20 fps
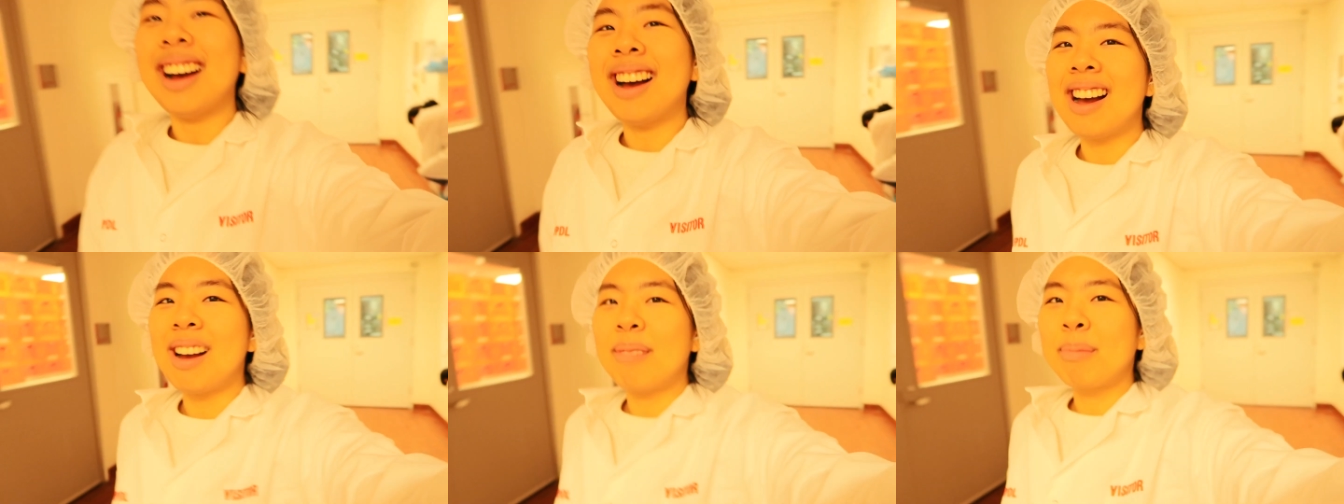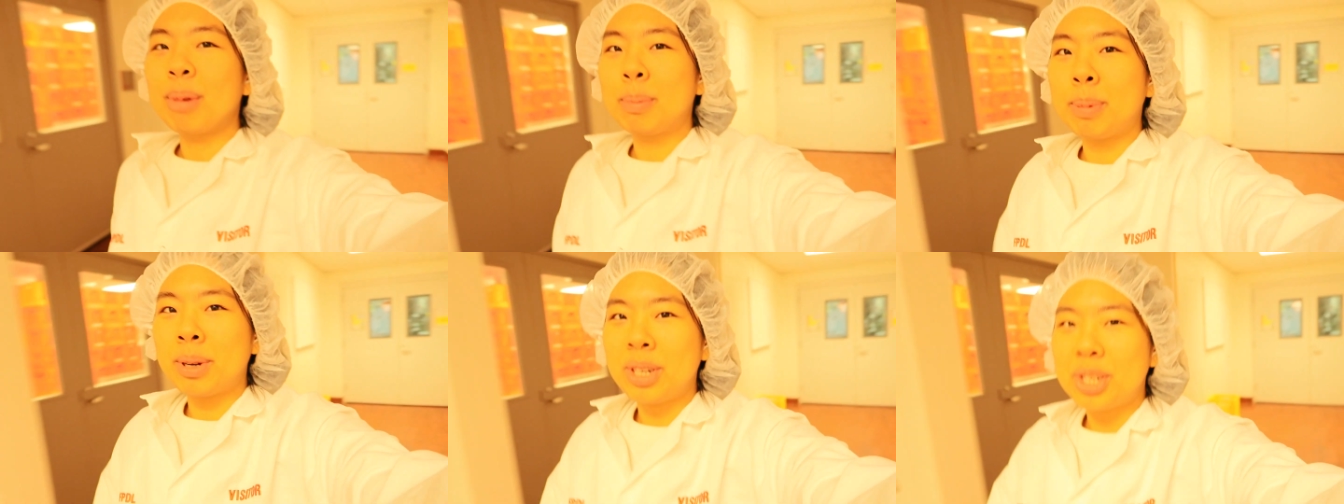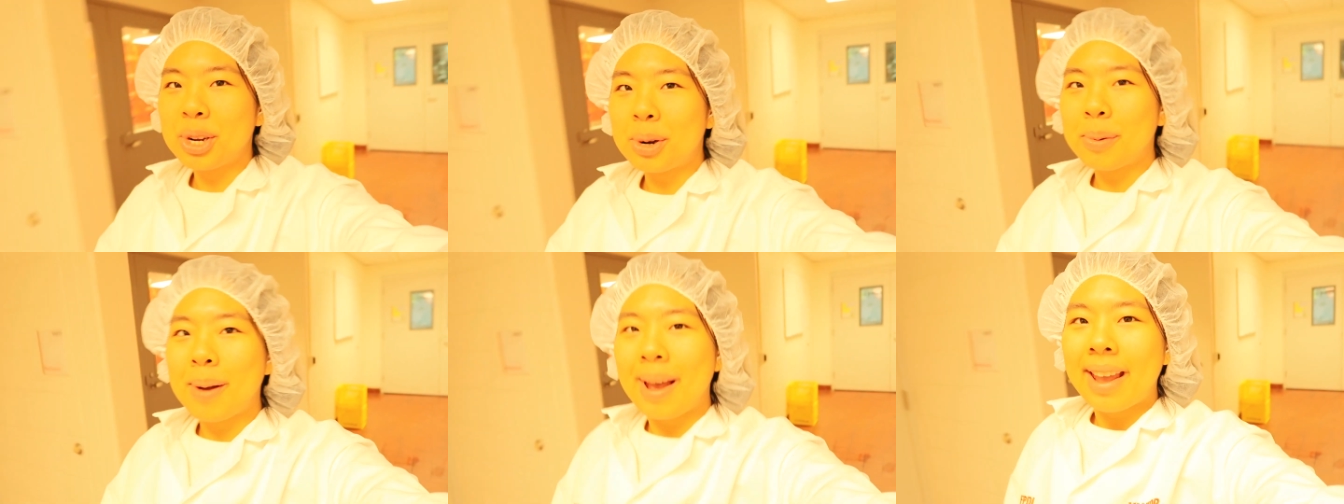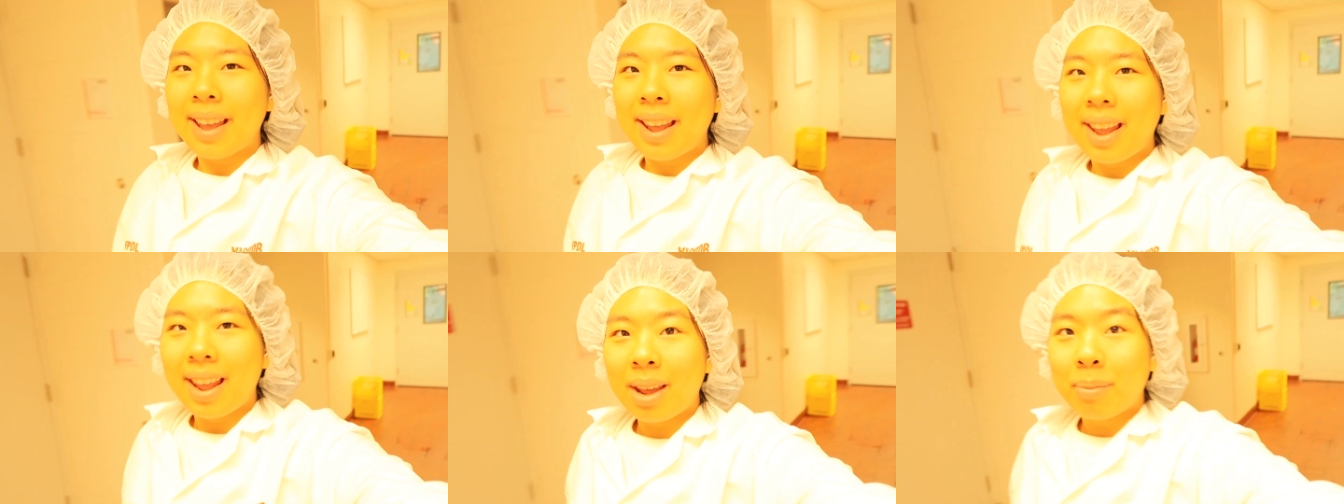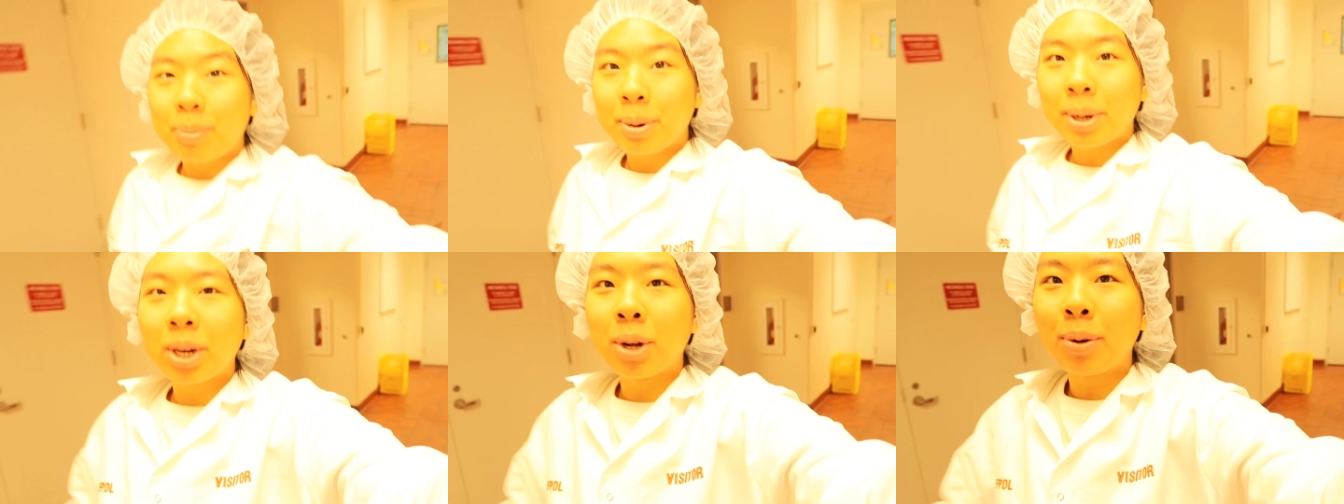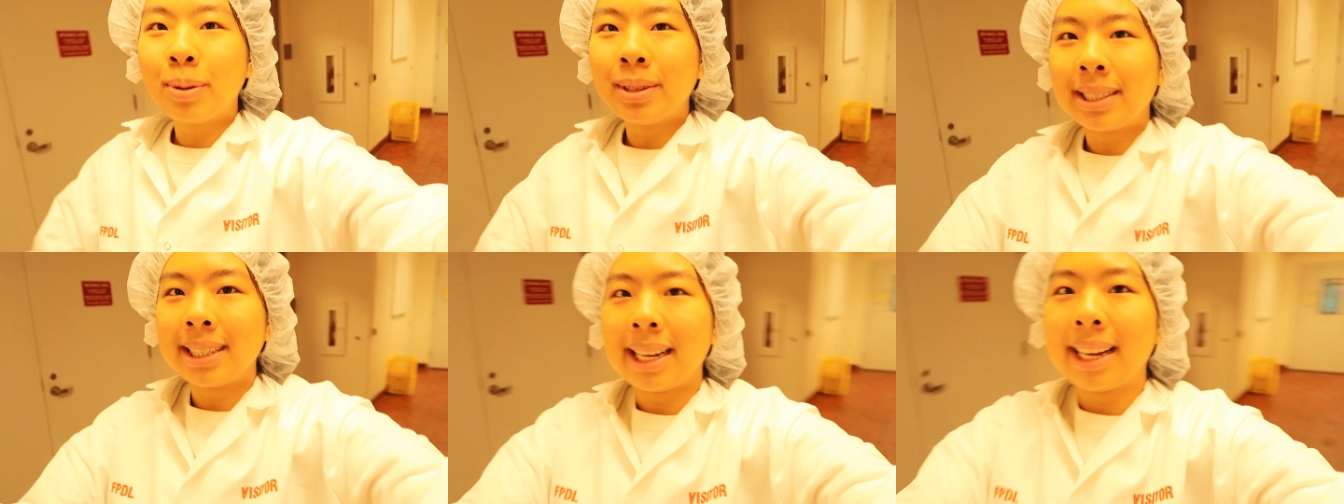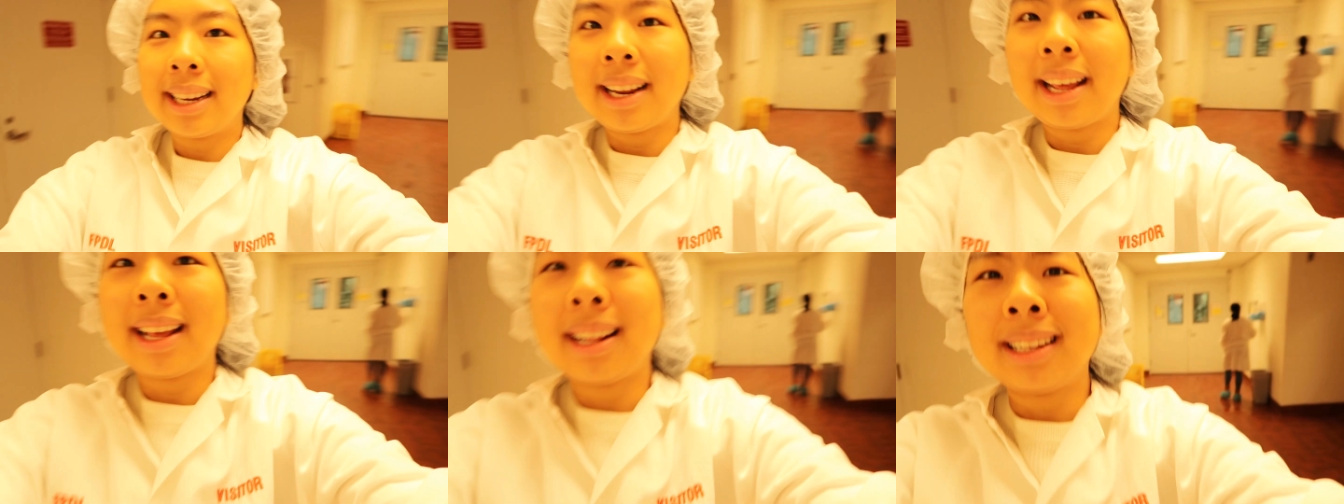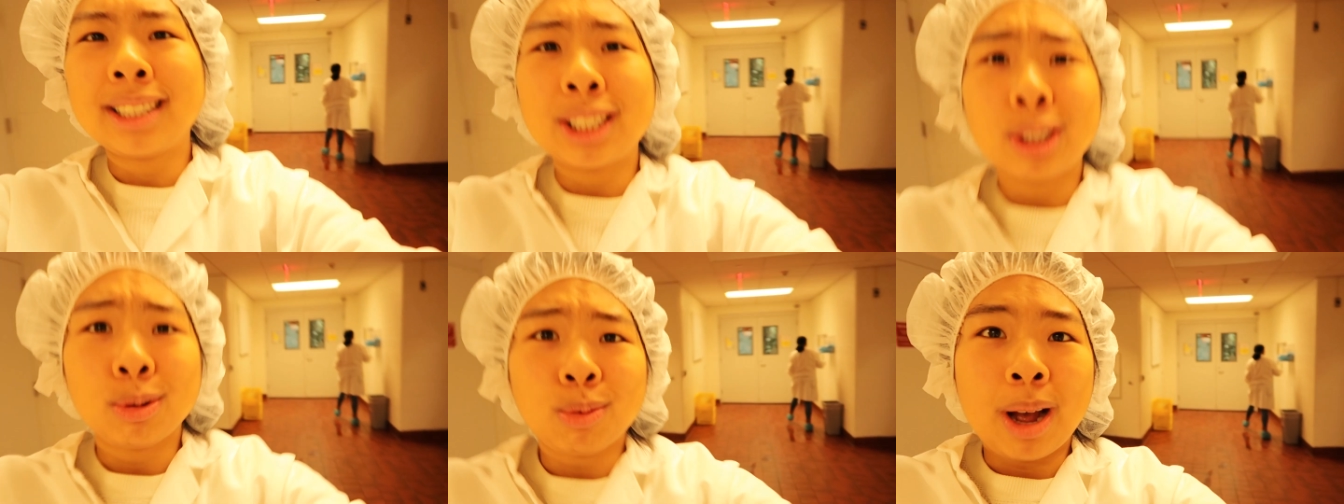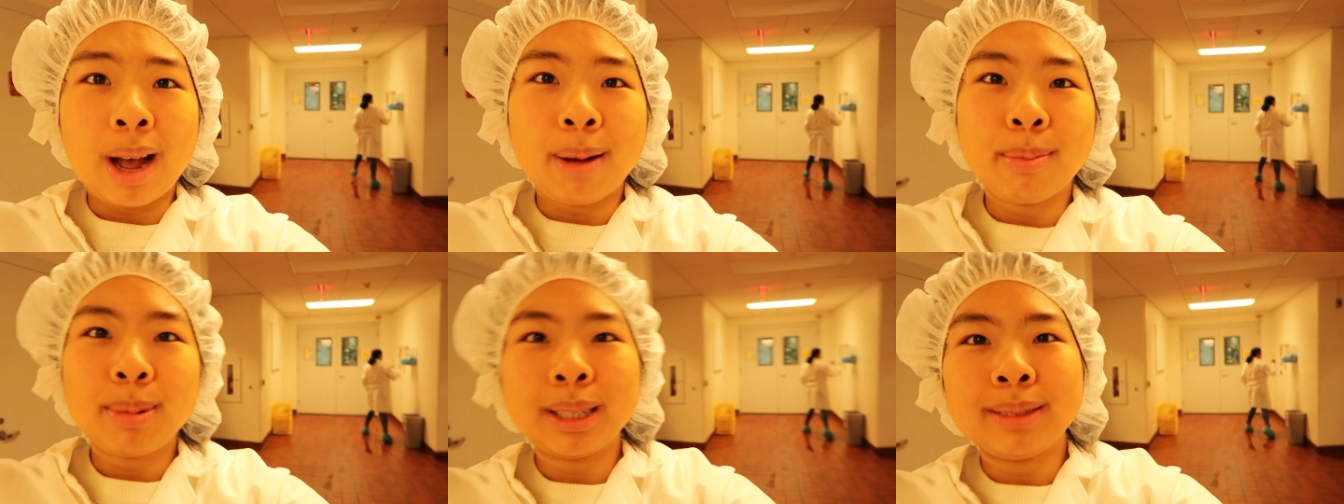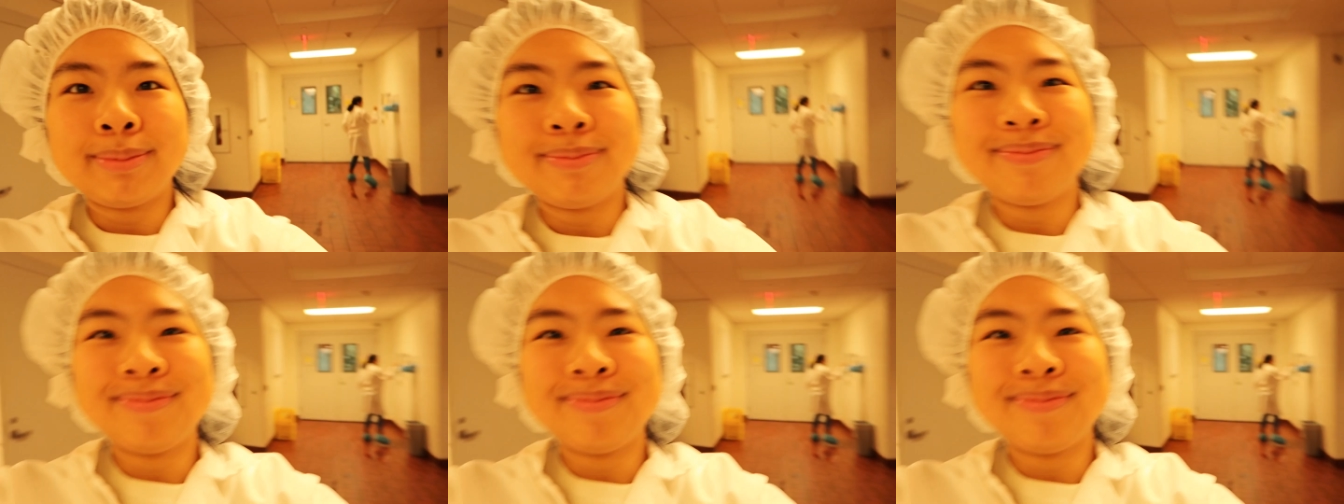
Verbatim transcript: I'm going to put you away and we're going to go inside and swab.